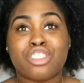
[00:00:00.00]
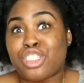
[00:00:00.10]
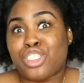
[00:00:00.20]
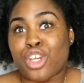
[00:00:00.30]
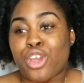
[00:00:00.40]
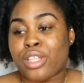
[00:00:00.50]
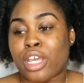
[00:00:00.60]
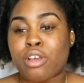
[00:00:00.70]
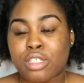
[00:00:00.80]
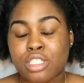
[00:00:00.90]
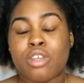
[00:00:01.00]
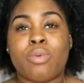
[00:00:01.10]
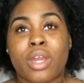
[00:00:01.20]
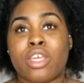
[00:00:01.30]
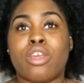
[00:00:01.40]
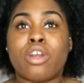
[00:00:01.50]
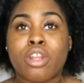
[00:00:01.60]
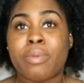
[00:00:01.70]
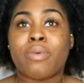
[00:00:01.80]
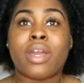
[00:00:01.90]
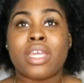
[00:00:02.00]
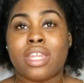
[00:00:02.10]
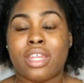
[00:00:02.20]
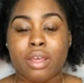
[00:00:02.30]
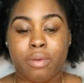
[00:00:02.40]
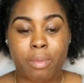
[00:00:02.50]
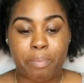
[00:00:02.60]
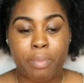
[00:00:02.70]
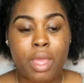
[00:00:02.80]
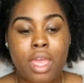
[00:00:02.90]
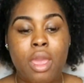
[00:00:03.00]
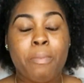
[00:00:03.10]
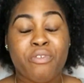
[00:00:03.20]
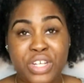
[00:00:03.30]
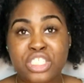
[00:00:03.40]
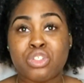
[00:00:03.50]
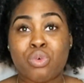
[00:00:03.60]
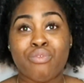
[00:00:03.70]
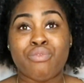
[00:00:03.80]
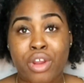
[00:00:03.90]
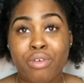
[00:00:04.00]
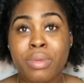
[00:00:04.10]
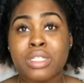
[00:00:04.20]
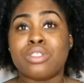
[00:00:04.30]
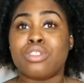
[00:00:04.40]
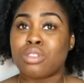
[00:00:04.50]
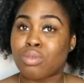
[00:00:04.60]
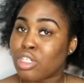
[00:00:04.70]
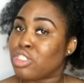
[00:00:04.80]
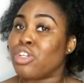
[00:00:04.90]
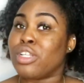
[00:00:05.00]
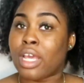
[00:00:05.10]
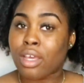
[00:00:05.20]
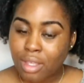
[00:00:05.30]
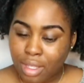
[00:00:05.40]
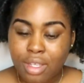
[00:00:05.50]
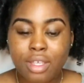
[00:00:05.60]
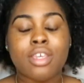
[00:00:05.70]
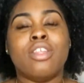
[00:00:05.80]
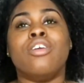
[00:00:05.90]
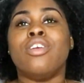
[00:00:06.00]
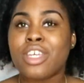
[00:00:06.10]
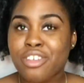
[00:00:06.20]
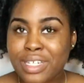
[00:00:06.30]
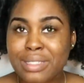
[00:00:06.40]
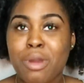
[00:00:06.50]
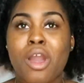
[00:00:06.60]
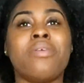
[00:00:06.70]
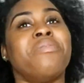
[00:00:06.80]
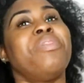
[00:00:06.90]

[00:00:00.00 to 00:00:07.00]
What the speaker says: just show that, because you're going to be working in a professional environment. You just want to show that, you know, you can dress smart.